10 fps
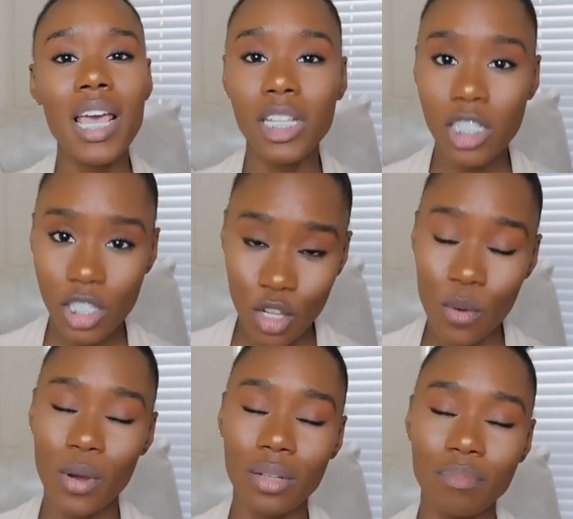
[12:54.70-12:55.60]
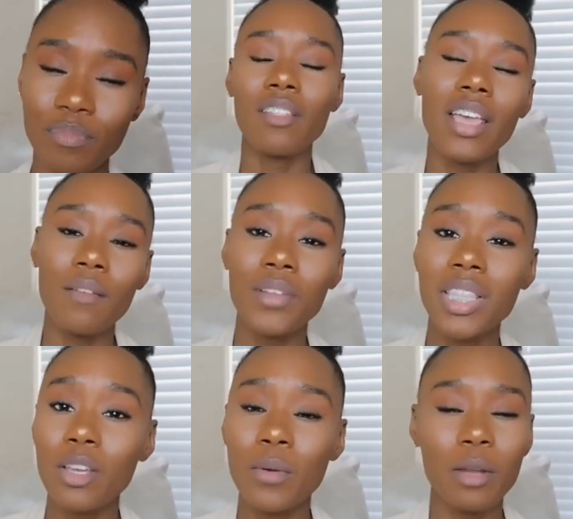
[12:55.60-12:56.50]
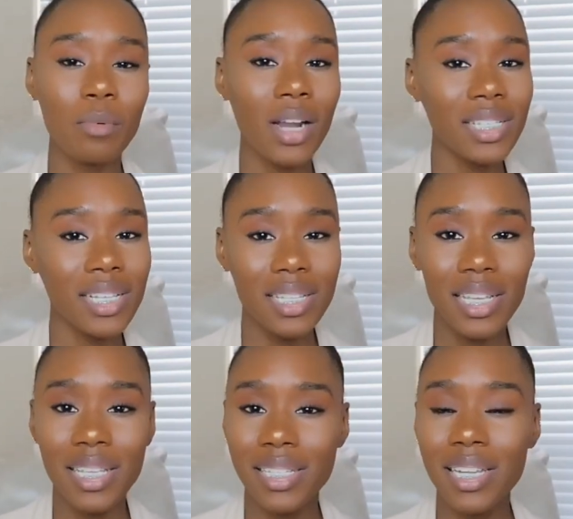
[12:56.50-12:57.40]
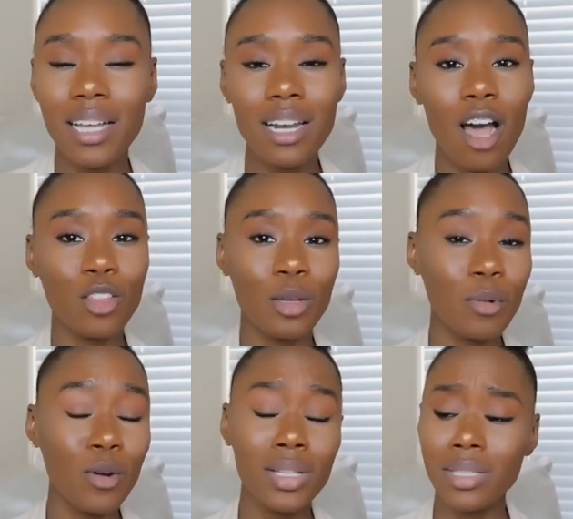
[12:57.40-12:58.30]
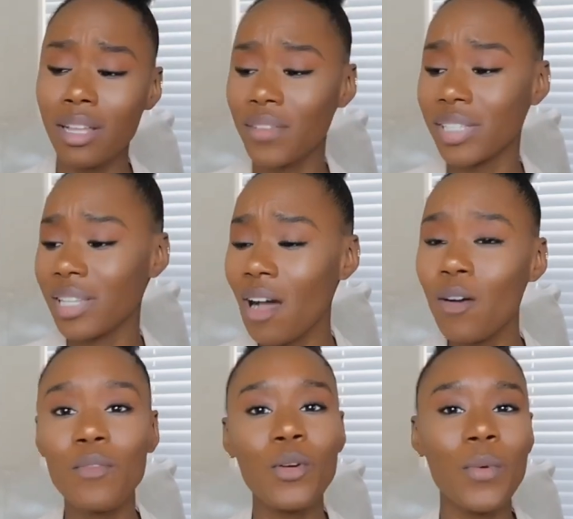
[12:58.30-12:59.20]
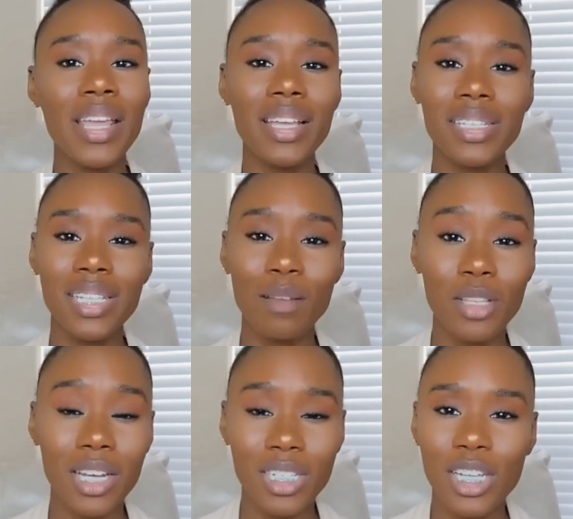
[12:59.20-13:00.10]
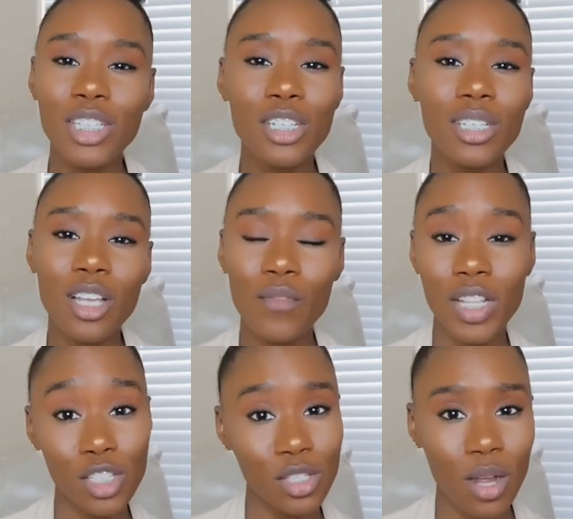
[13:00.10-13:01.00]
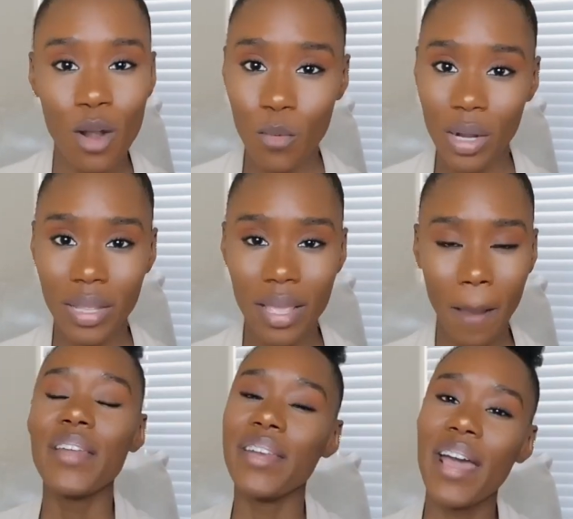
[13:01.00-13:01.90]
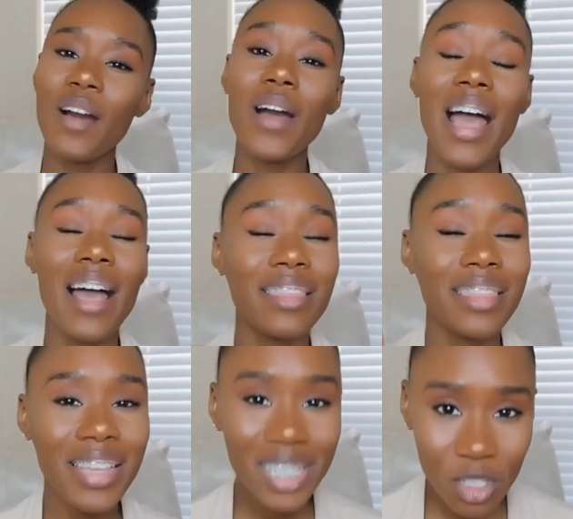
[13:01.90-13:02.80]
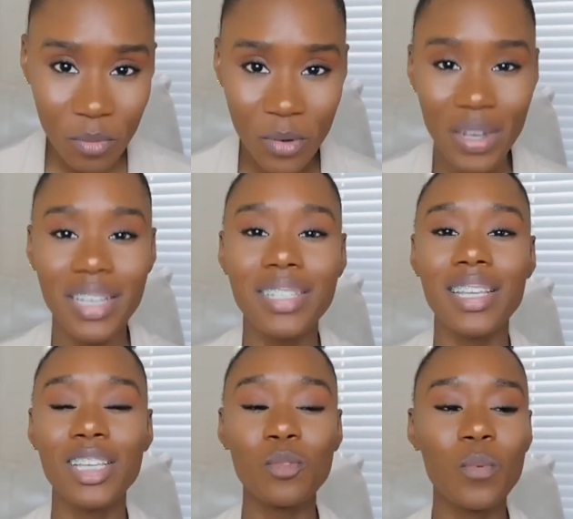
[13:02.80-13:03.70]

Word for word: and so on. Now that everything within processing is done, all the important stuff is out of the way, it is time to adjust yourself and start working. Now at this point is